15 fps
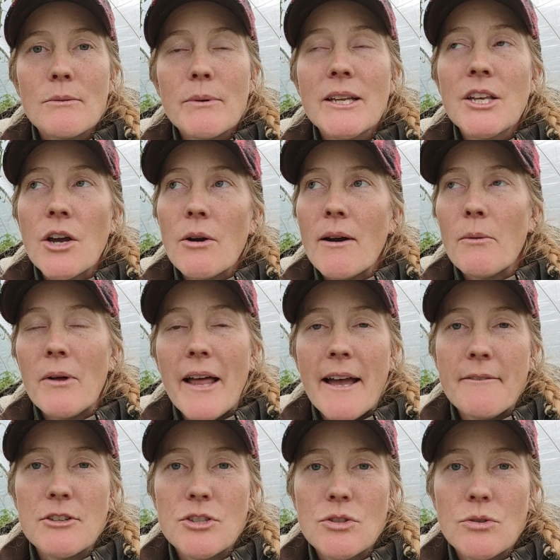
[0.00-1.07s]
we know will
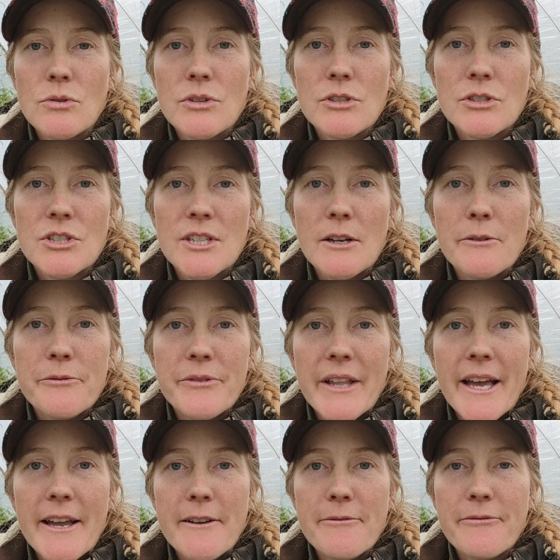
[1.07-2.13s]
have a shorter shelf
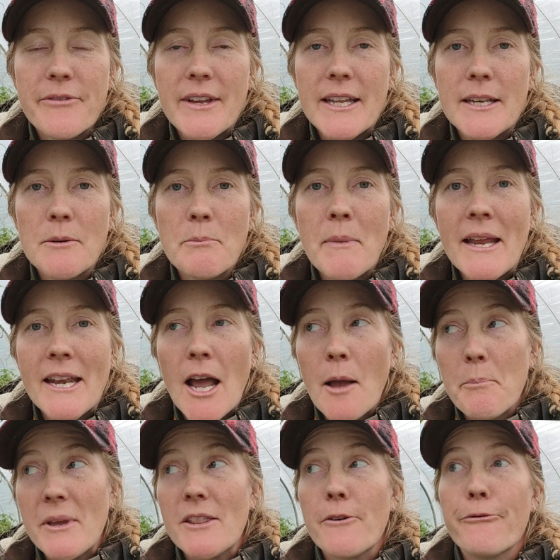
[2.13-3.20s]
life and may
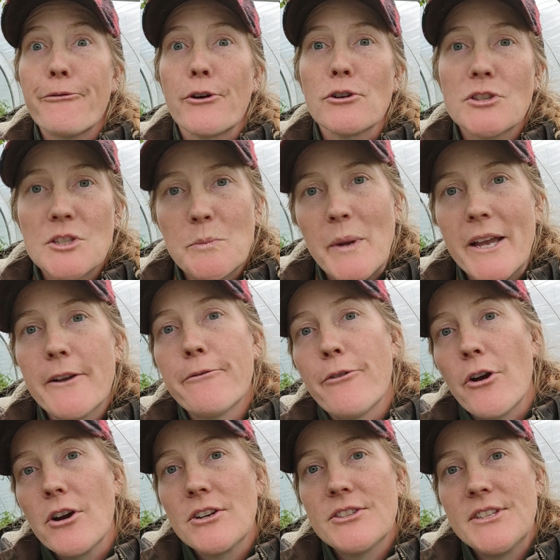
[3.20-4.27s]
not be the first pick for
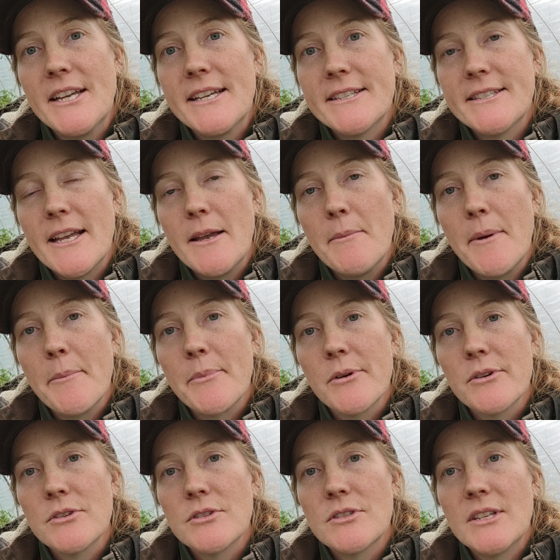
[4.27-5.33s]
our CSA
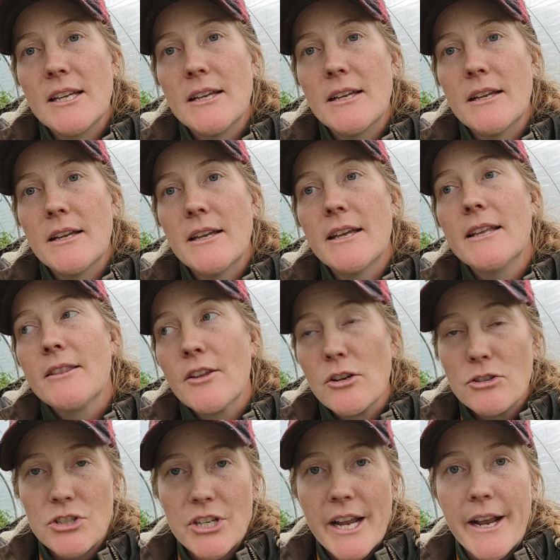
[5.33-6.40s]
members in
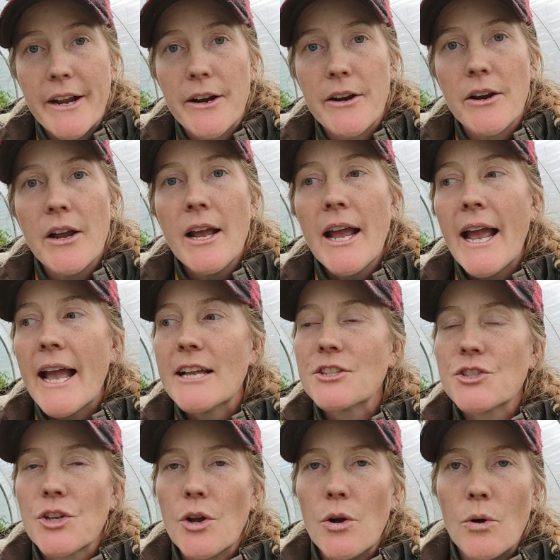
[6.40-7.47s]
their share. And
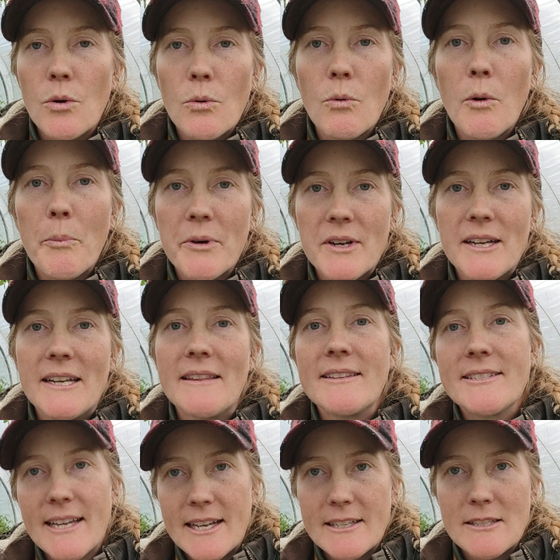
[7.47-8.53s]
so we'll put it in the
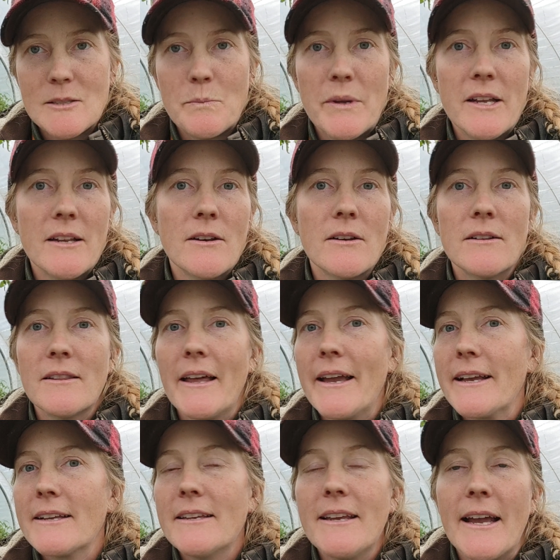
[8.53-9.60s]
second spin.
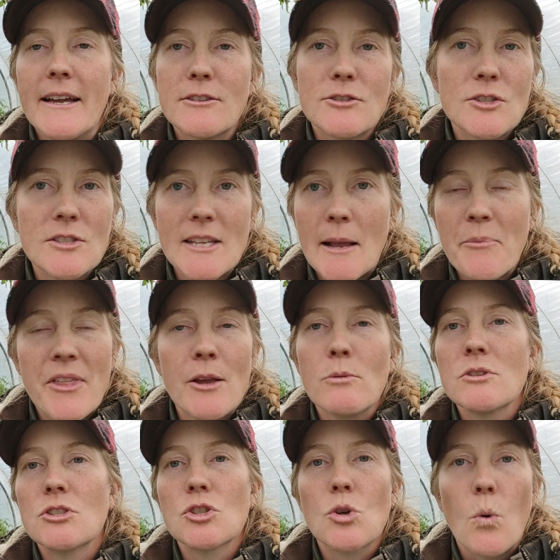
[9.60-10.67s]
Same thing
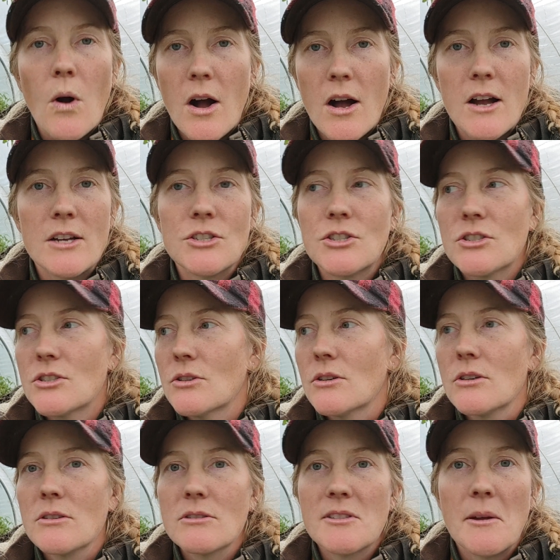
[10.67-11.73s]
with squash
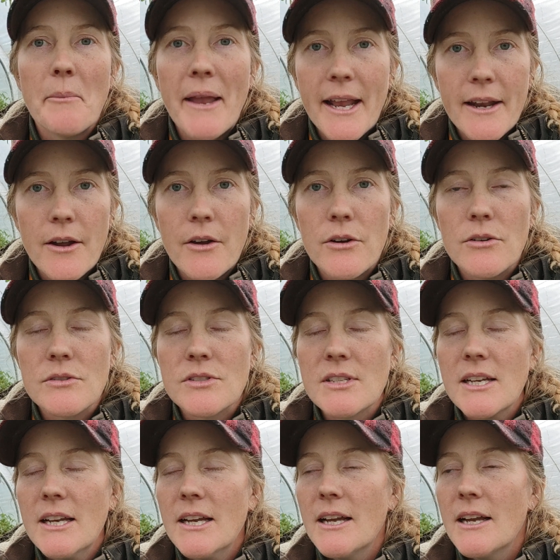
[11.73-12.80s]
or tomatoes.